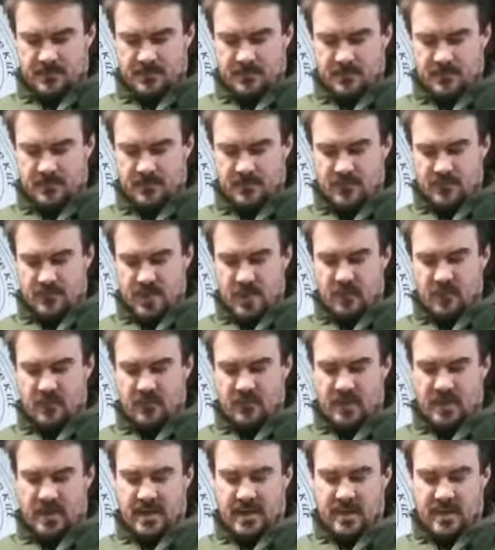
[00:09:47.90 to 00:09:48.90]
Number
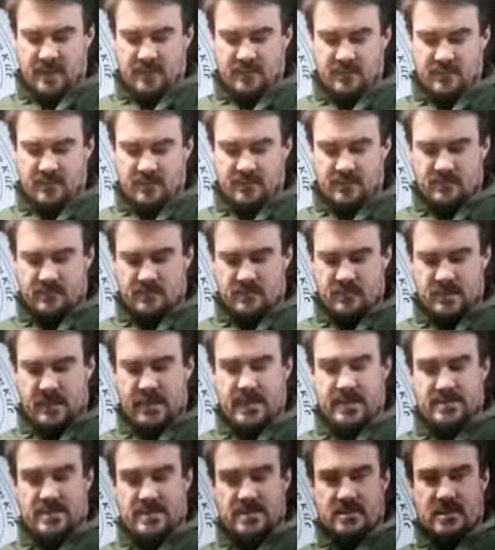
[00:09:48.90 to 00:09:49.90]
5, and it's
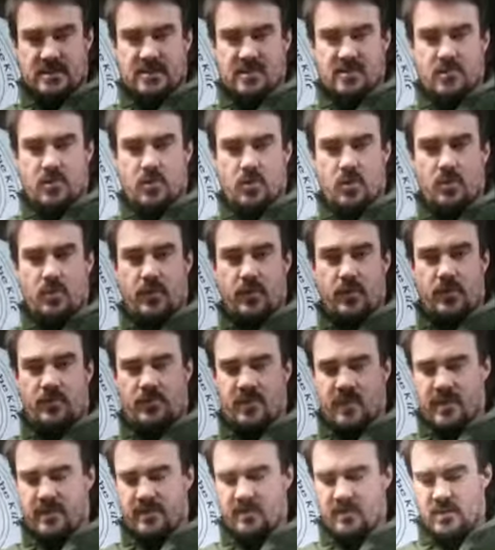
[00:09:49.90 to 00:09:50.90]
in list form, 1 through 5.
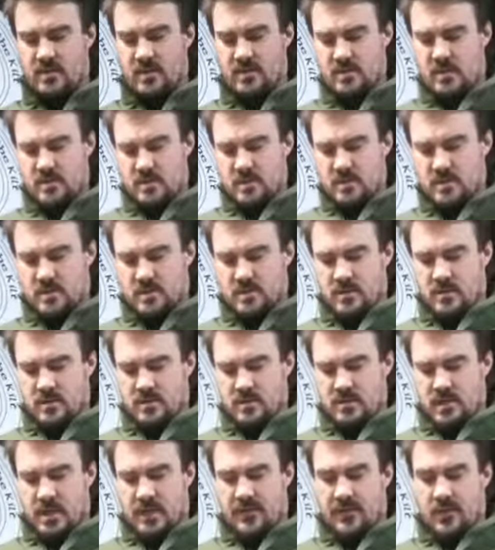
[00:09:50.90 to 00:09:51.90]

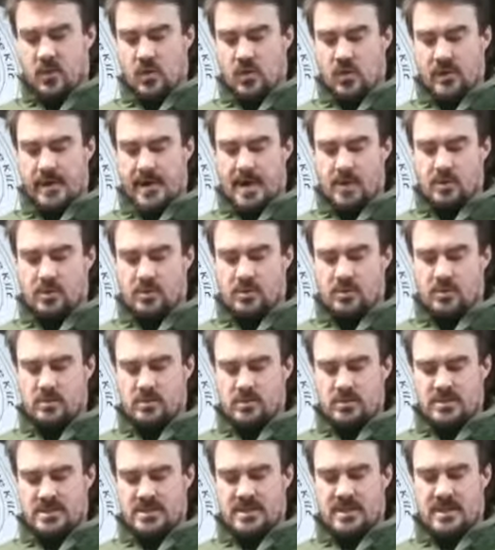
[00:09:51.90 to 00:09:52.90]
If you are able,
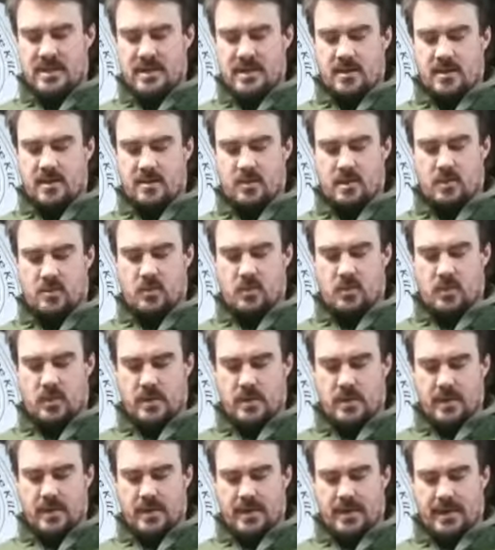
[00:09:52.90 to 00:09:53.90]
see number 1
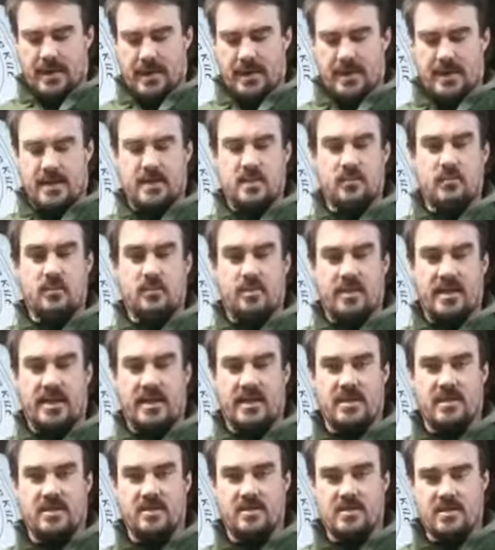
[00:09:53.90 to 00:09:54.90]
and repeat.
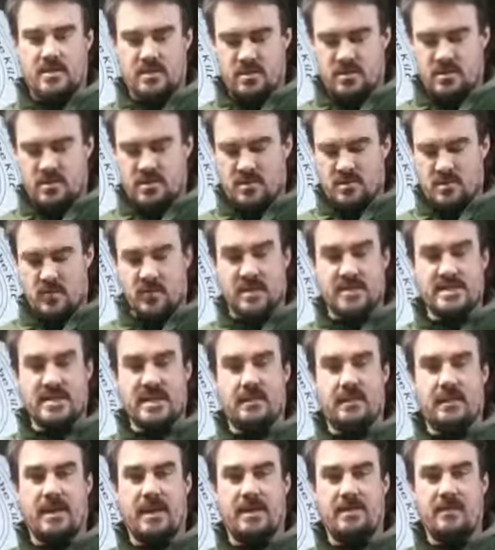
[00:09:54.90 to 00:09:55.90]
What does that
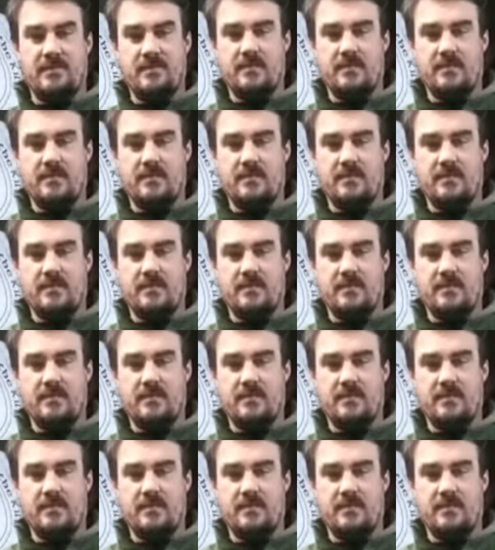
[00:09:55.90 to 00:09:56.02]
mean?